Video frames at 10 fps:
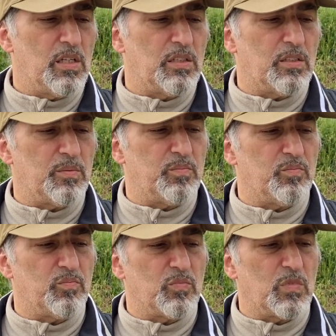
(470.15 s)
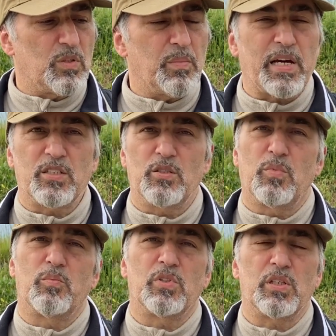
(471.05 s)
The
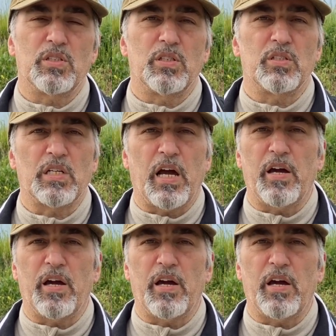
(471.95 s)
maximum distance